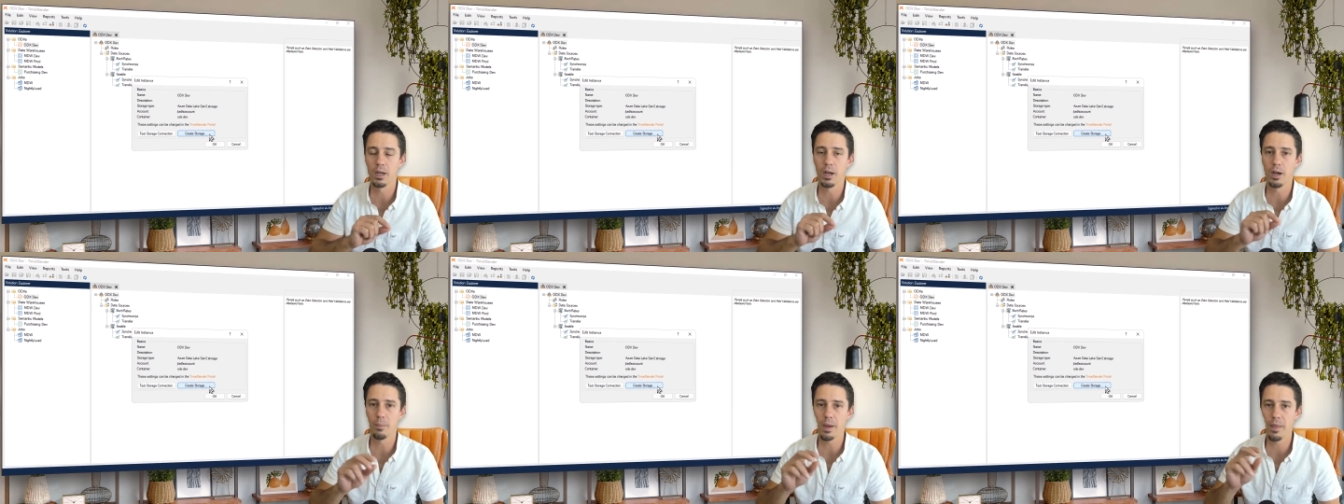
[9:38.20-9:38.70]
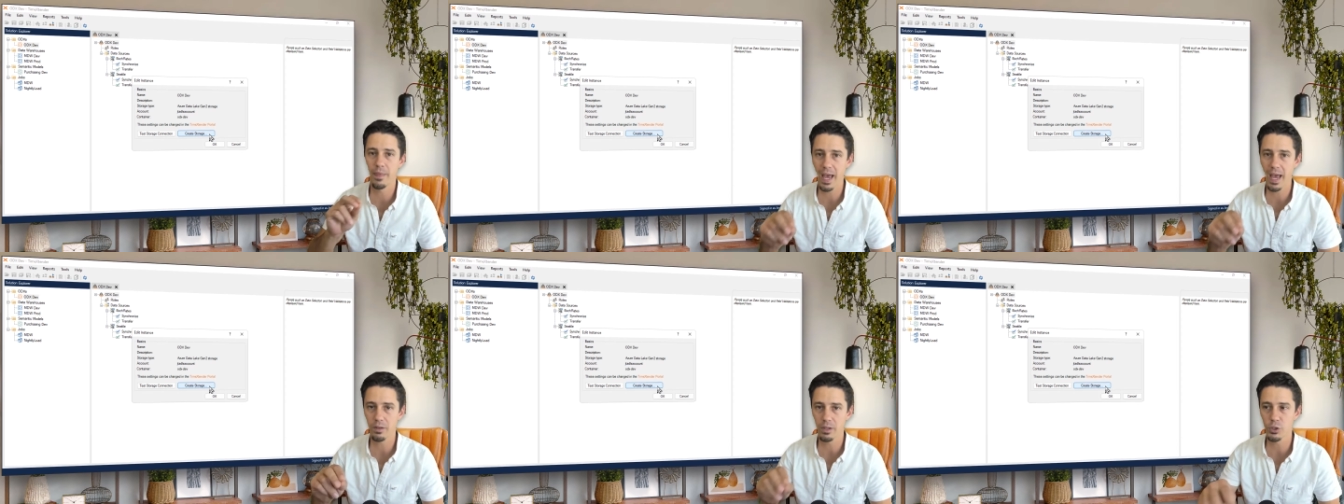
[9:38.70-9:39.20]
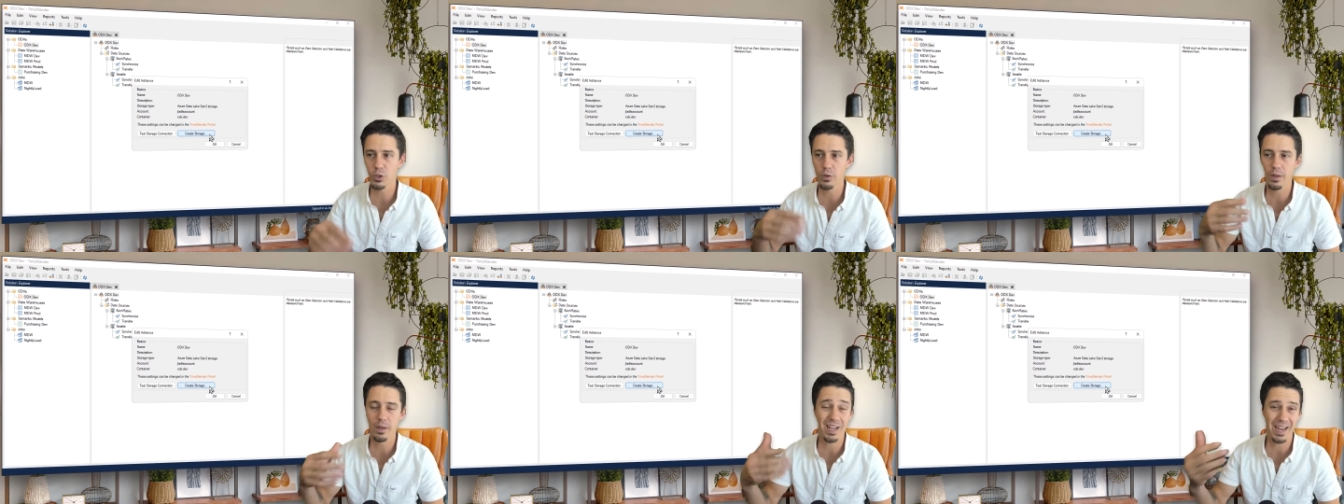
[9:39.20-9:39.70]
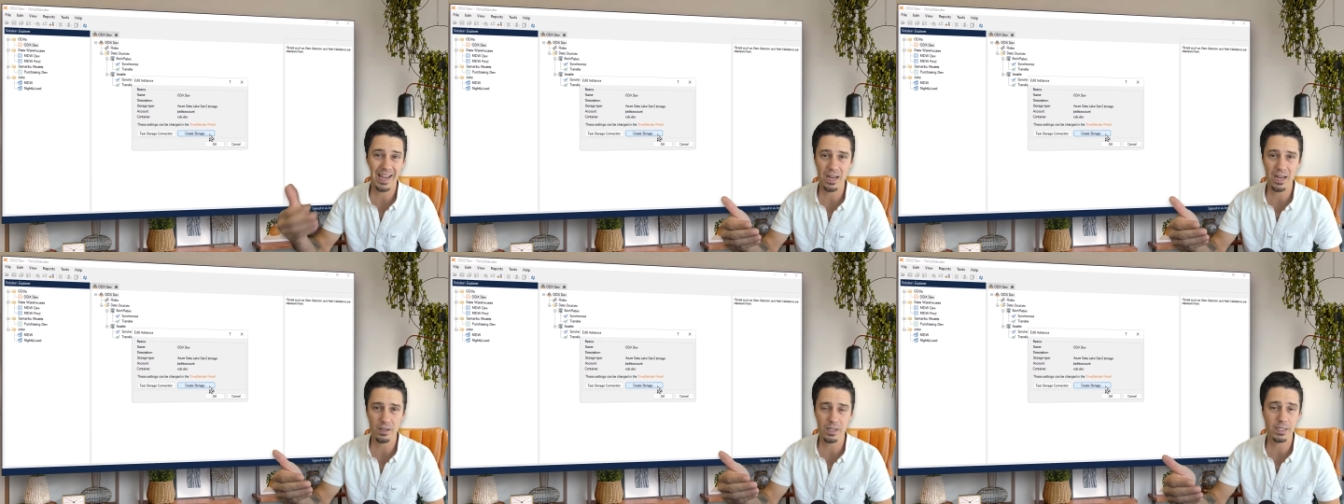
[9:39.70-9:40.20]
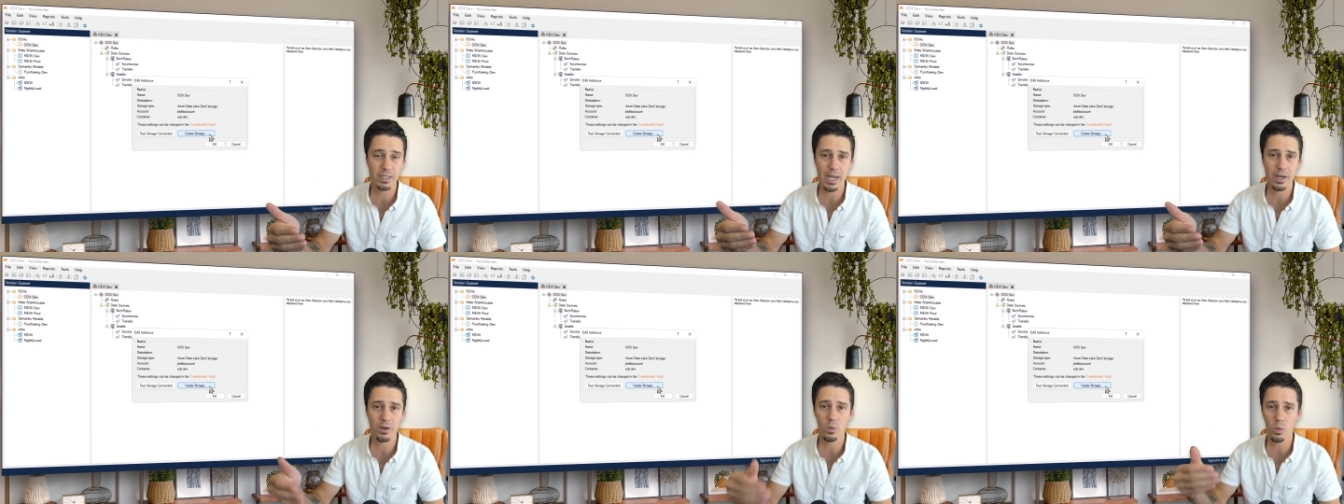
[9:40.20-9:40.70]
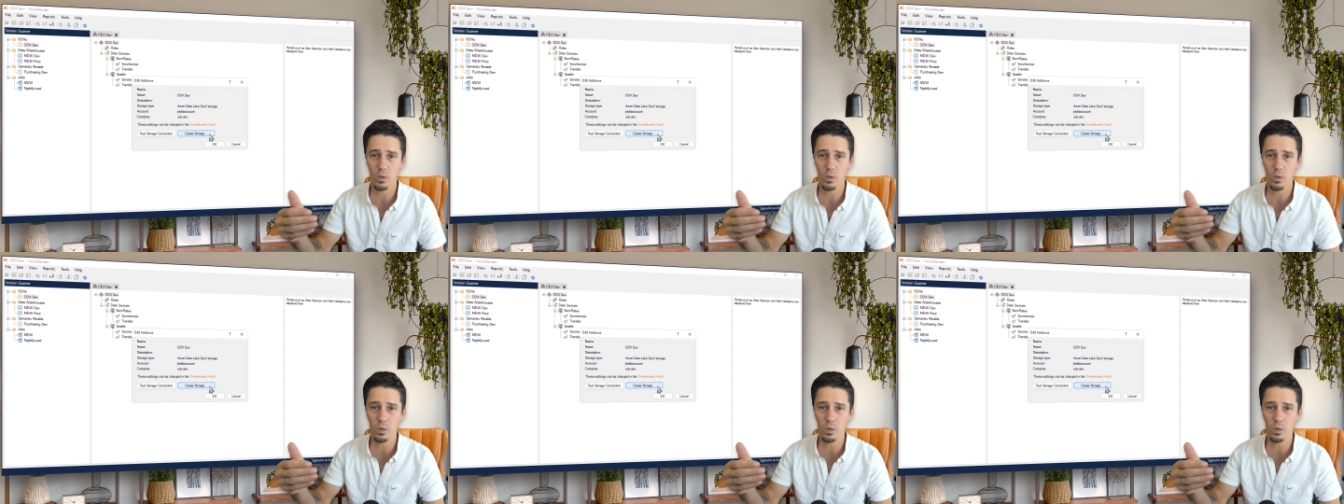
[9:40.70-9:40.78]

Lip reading: And that'll ensure that that container